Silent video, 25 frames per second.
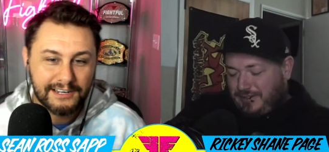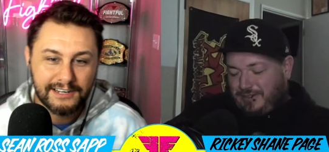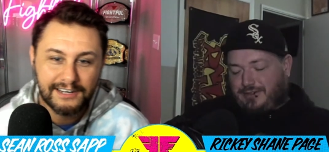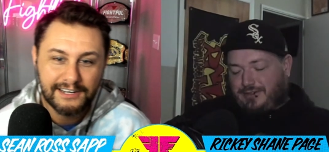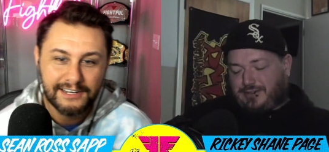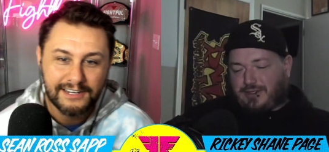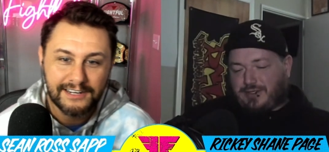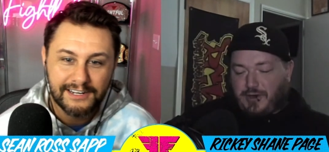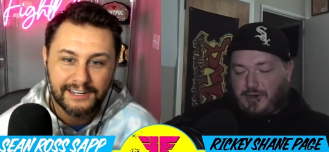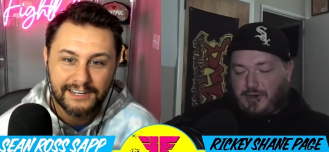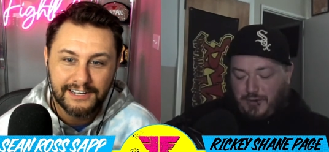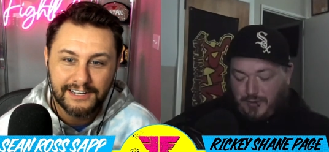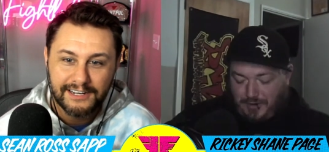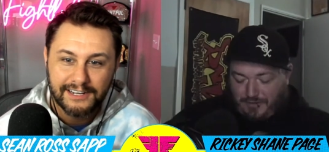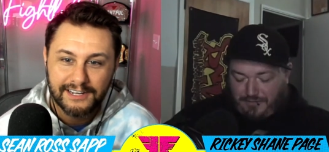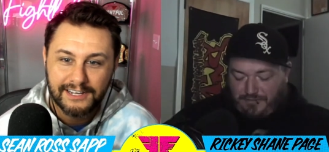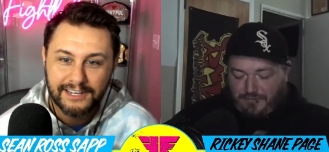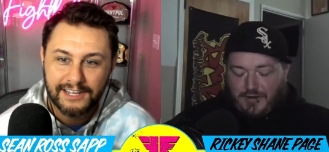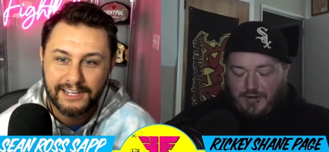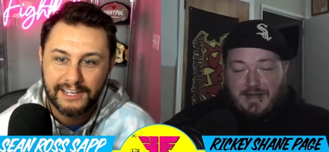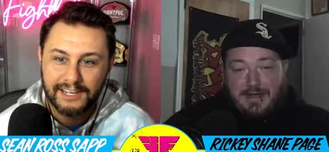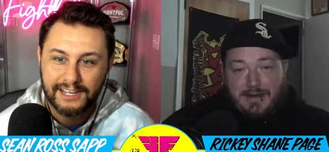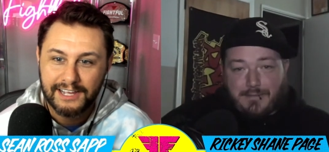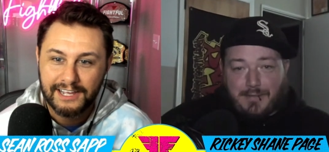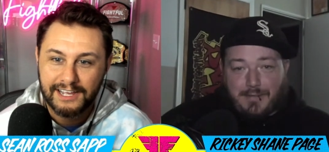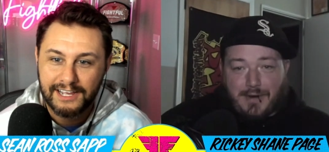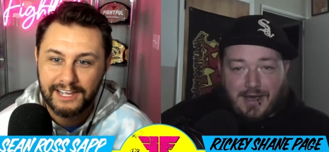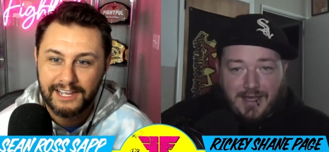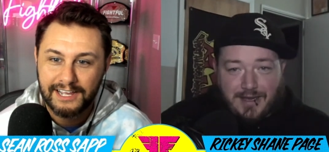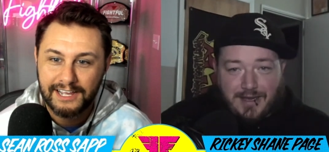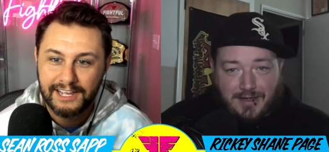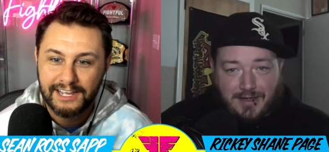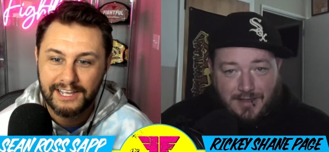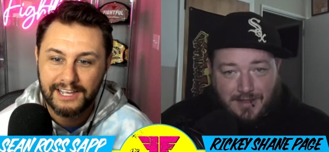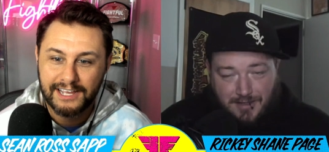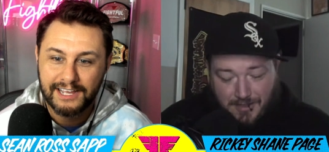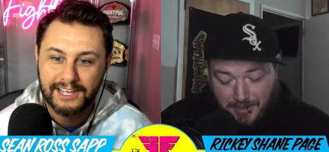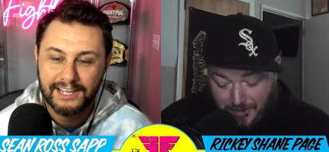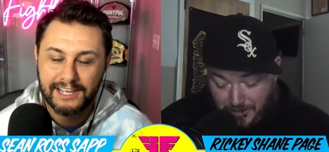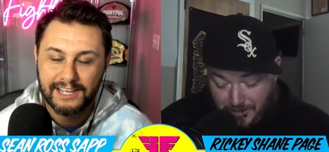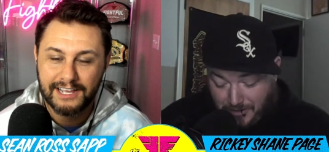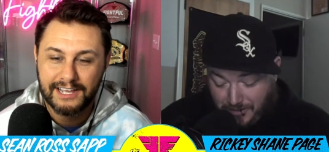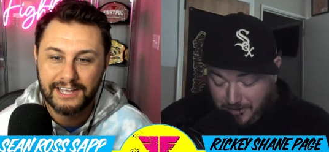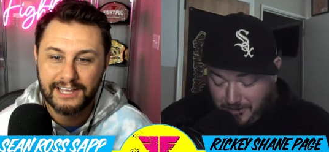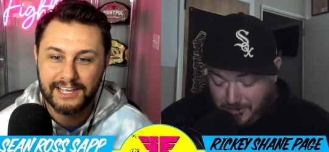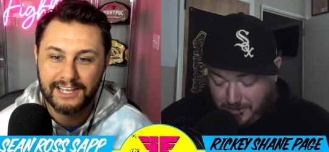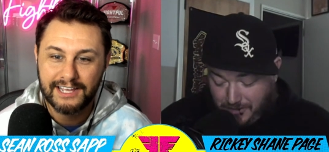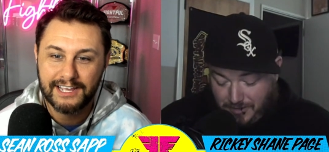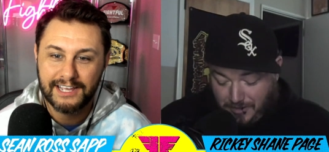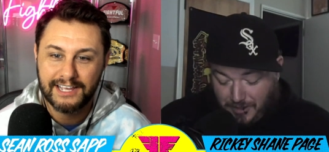Speaker 1: So a friend of mine
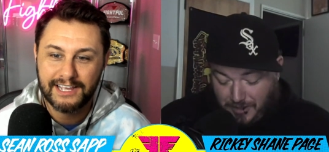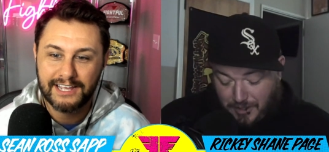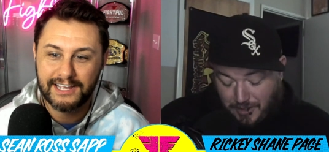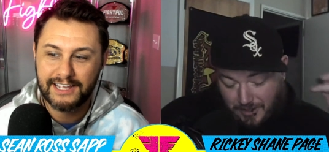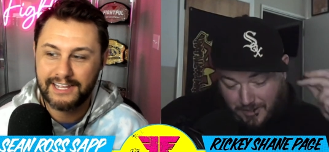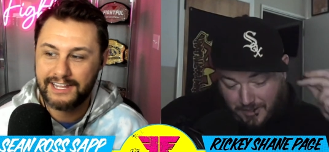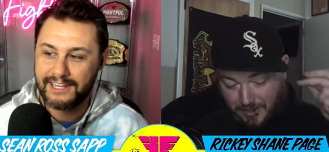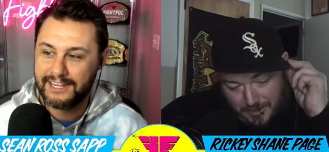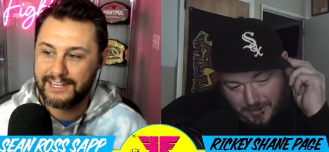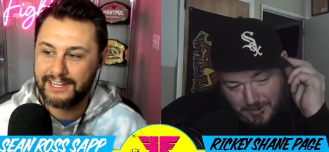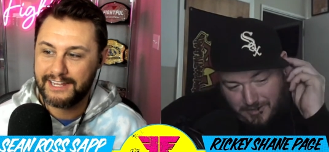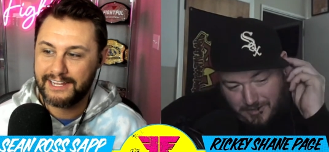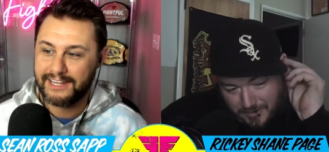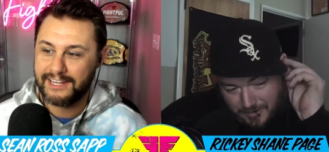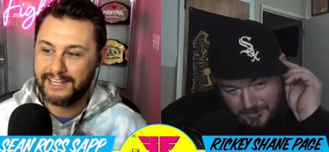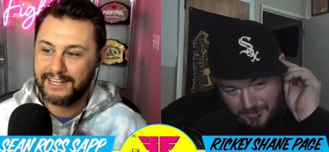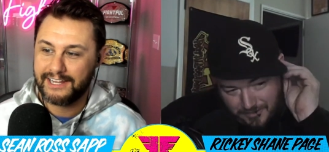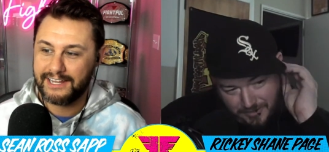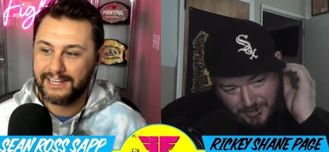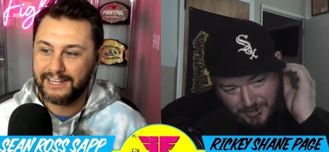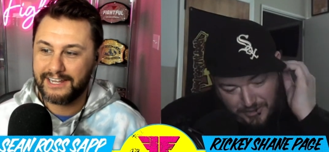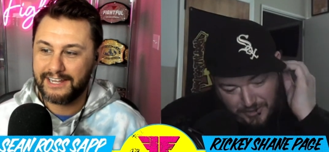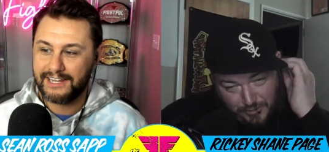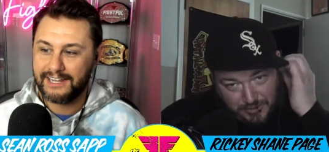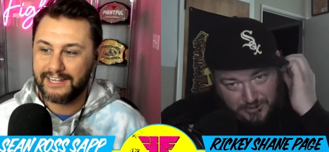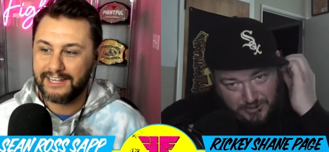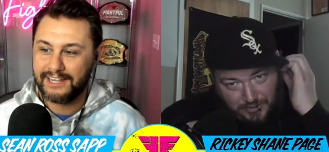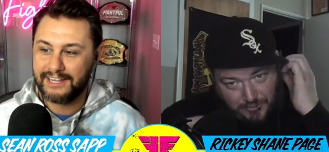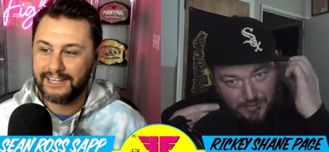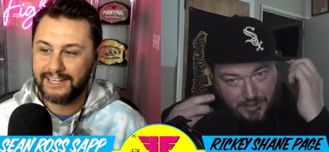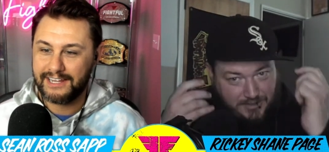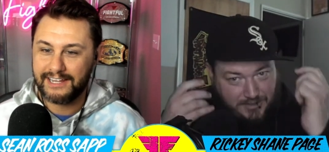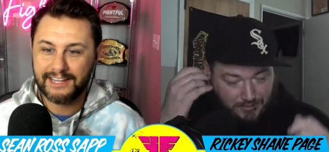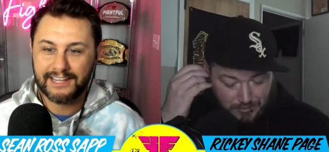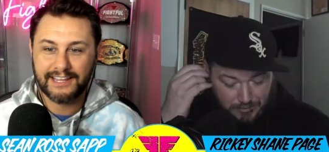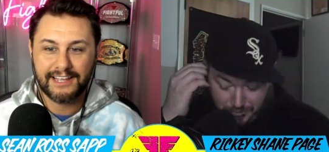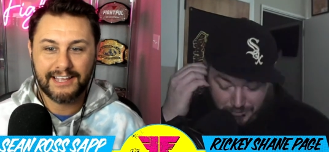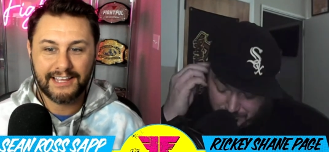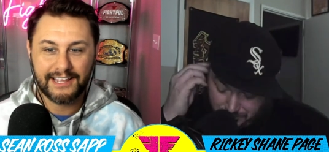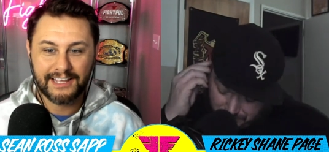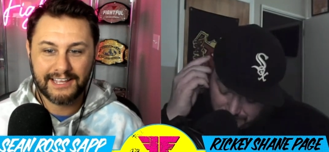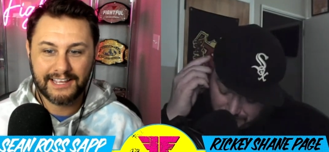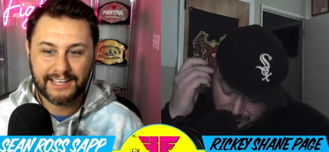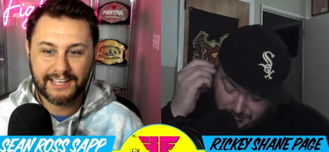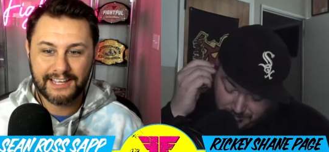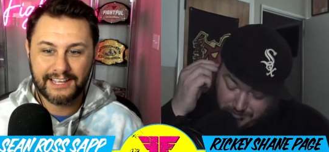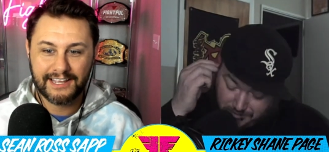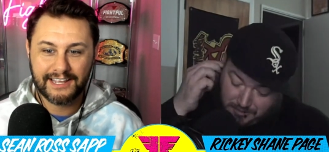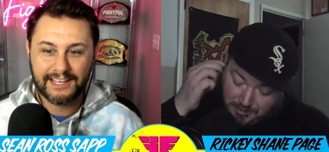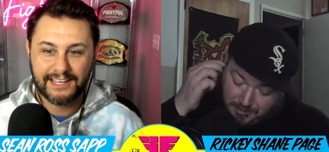uh, used to wrestle
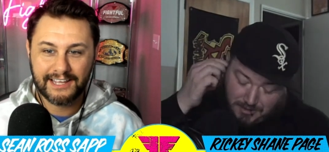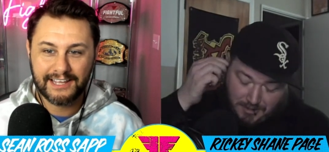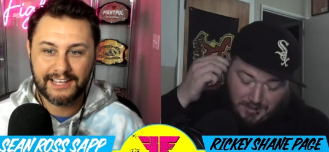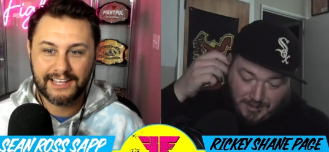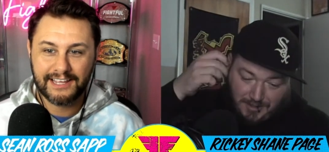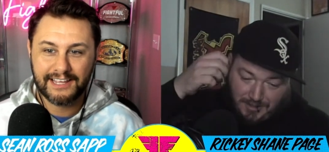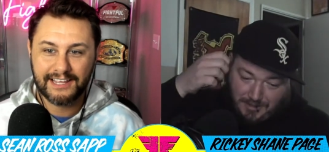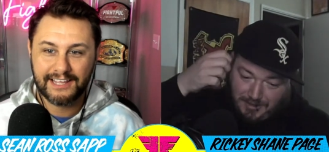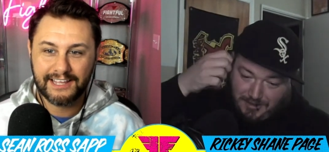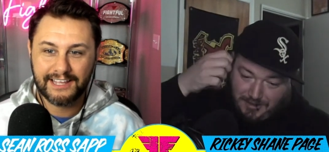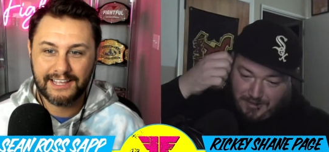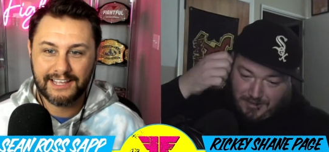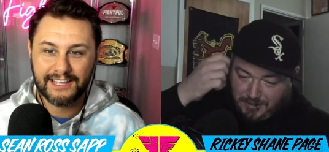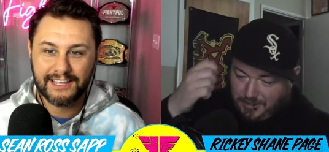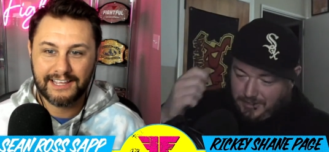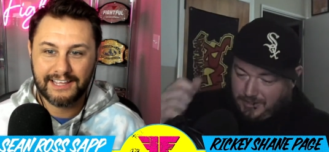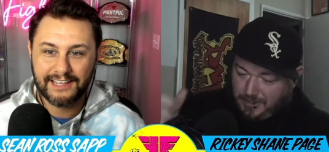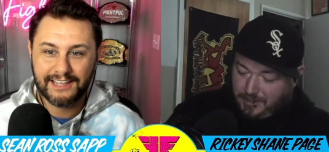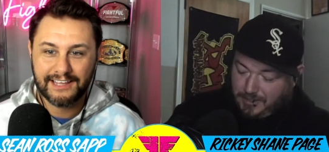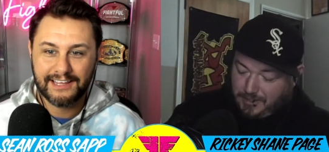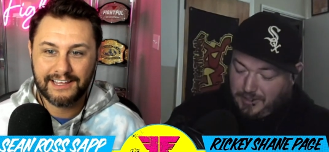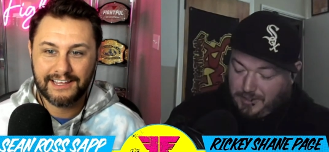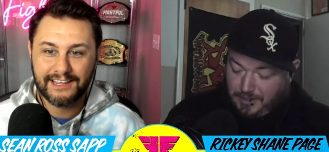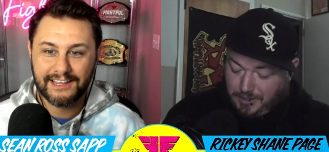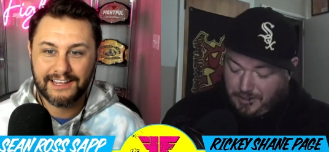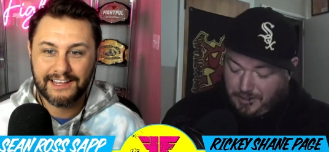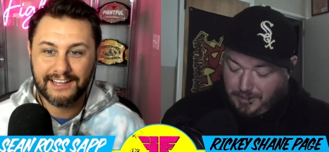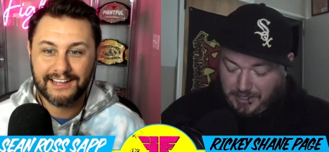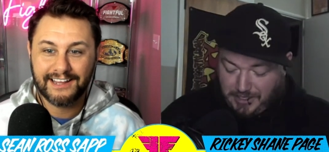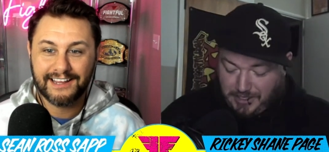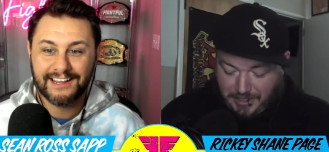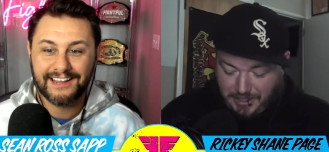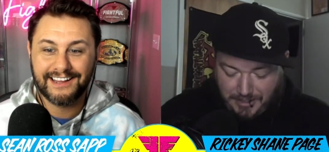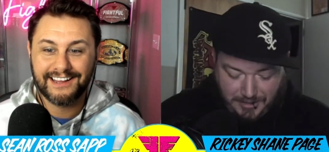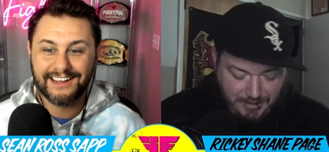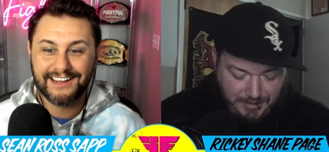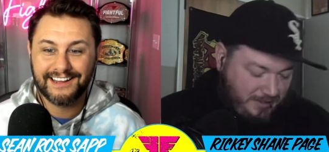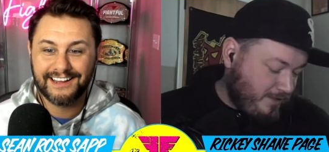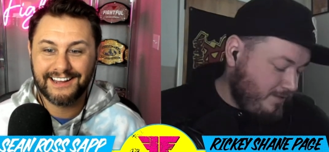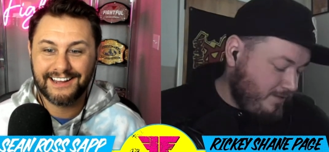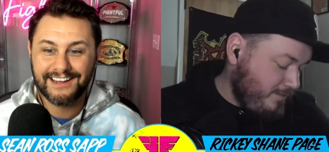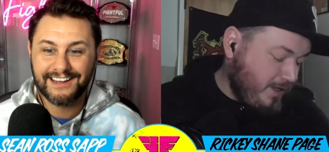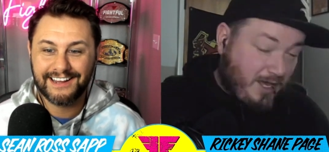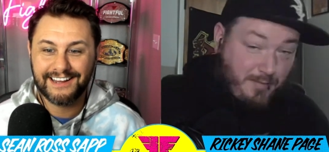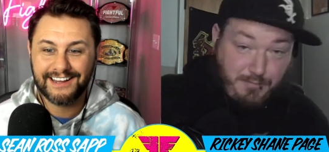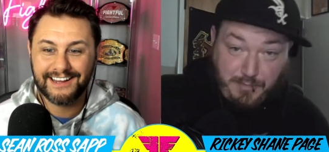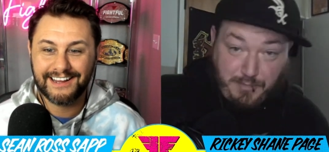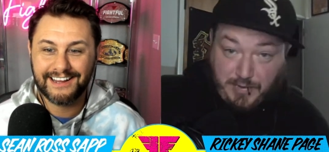uh, in, at